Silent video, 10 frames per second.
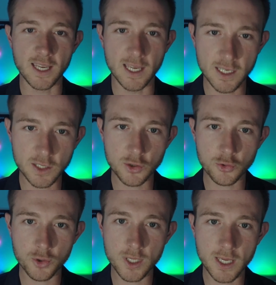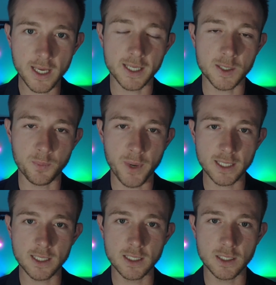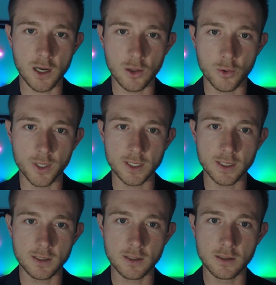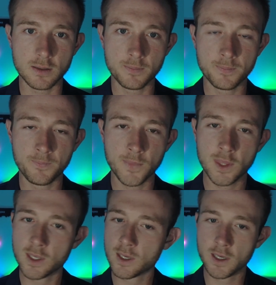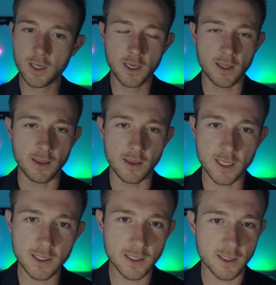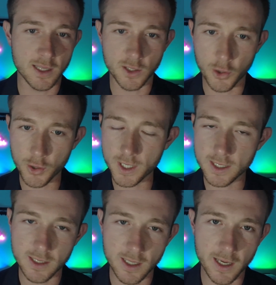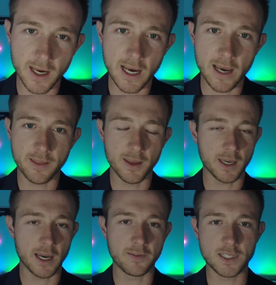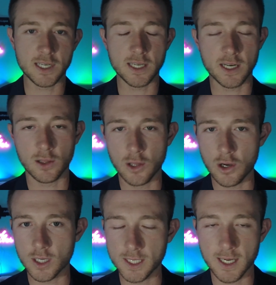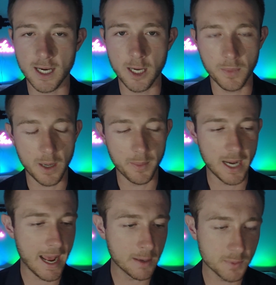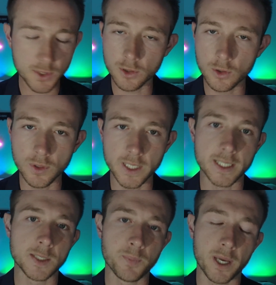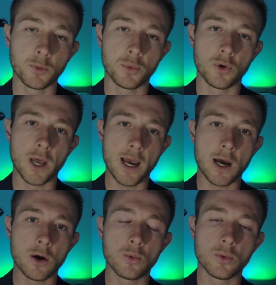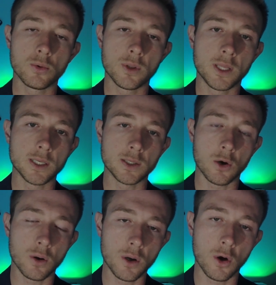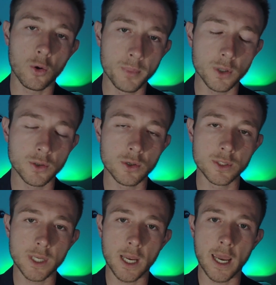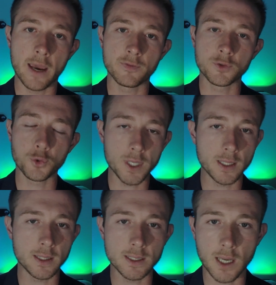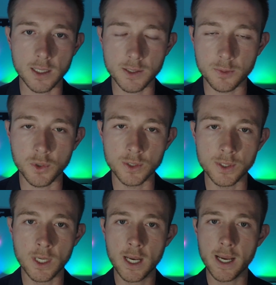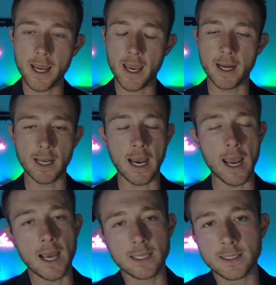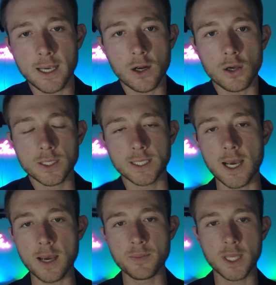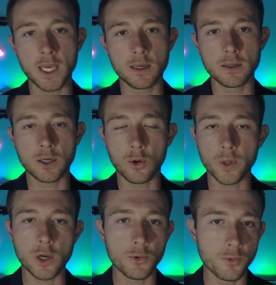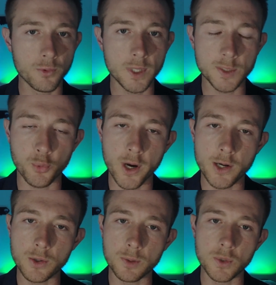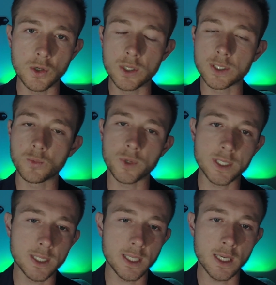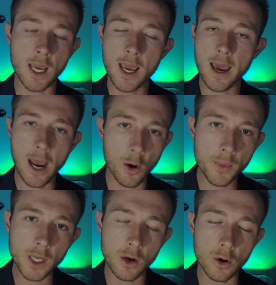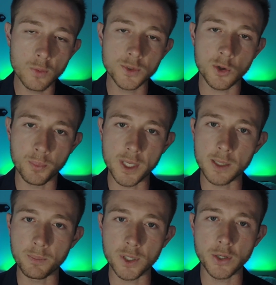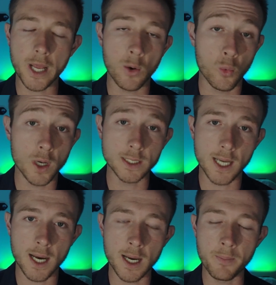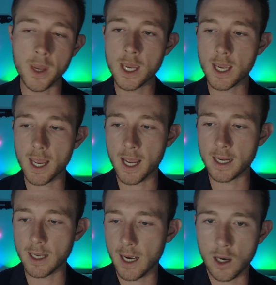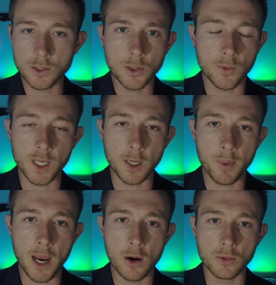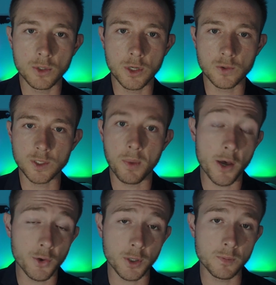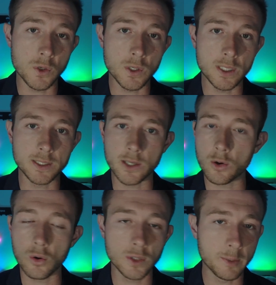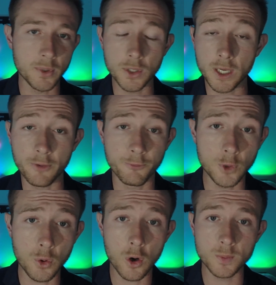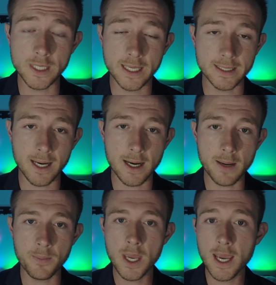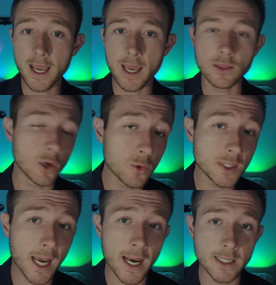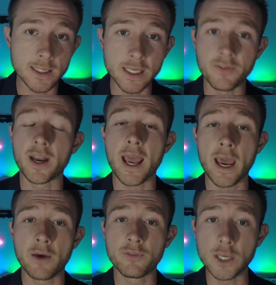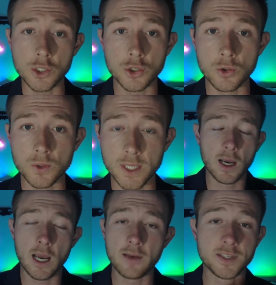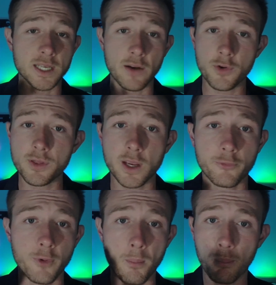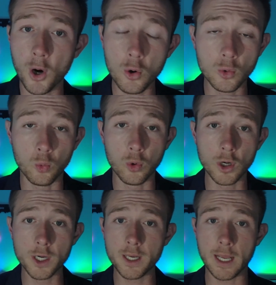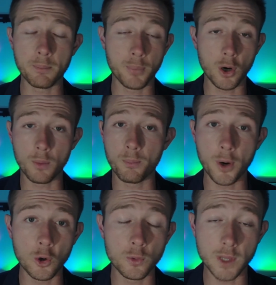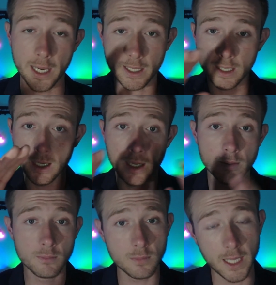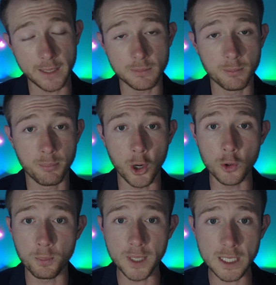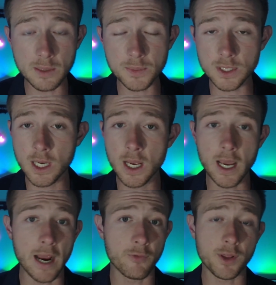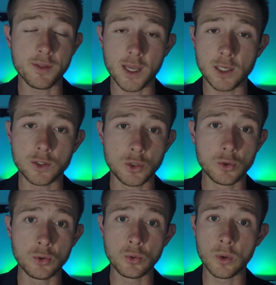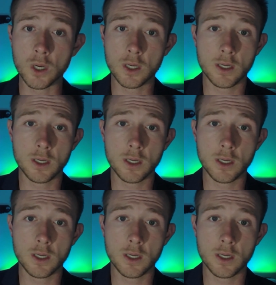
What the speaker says: Industry expected tolerances. This is the dirtiest thing I think I've seen in a long time. I mean, absolutely despicable how these home builders have treated these customers. And I say it all the time that, we go through these brand new communities and we see how many homes are being built at one time. And I also think about, some other communities that are only building a few homes at a time. And those guys even have issues. I've seen everything from bowed wood and bowed like bowed beams, everything to